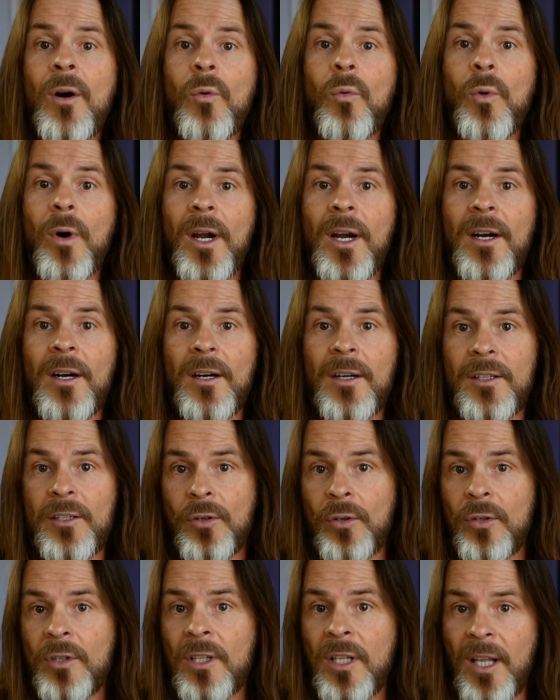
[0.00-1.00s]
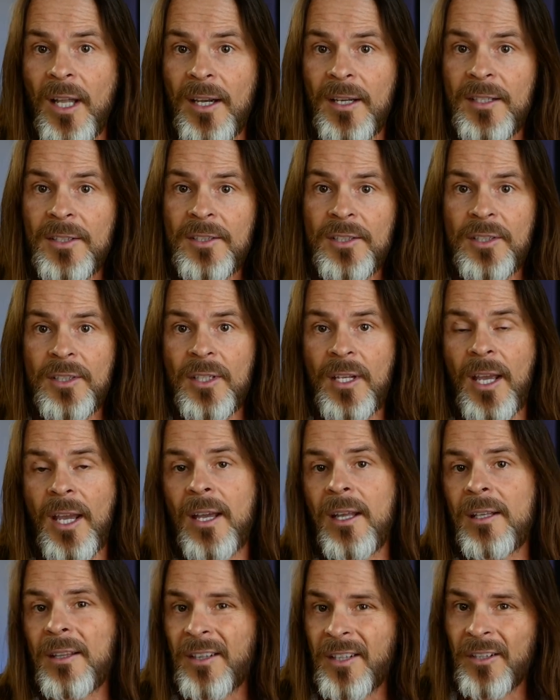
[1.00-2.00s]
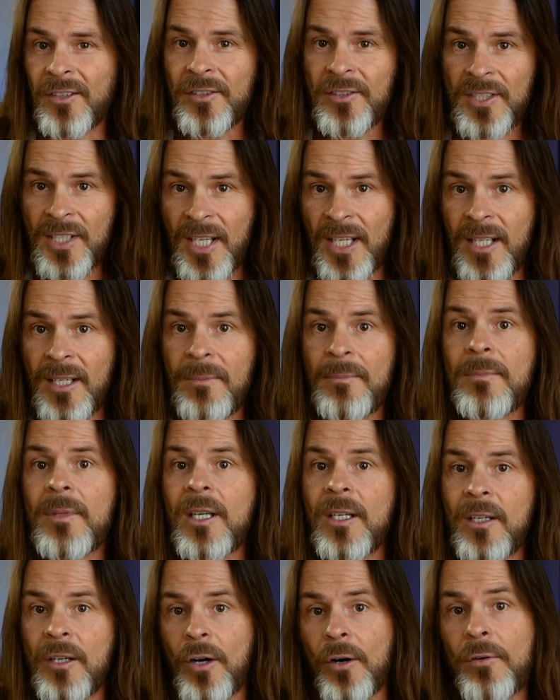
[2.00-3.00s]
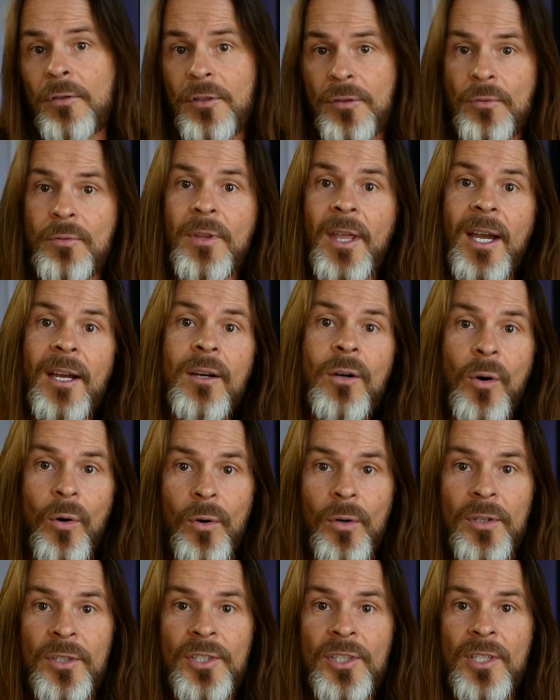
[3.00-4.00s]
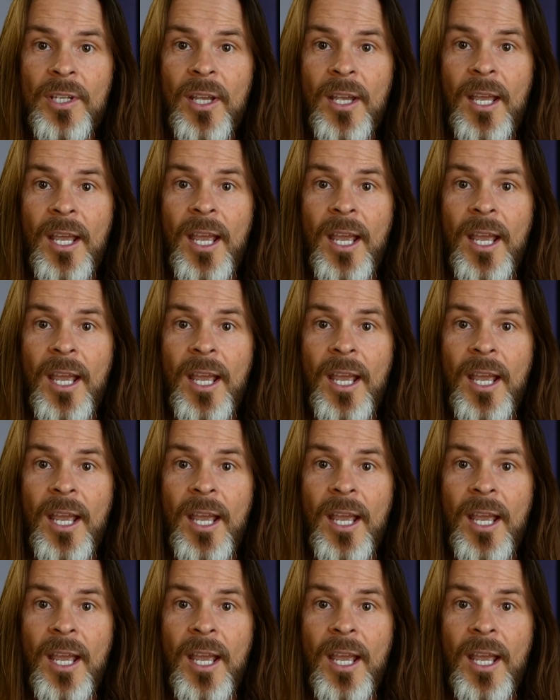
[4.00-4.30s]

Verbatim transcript: where your clients and their team can go through that course,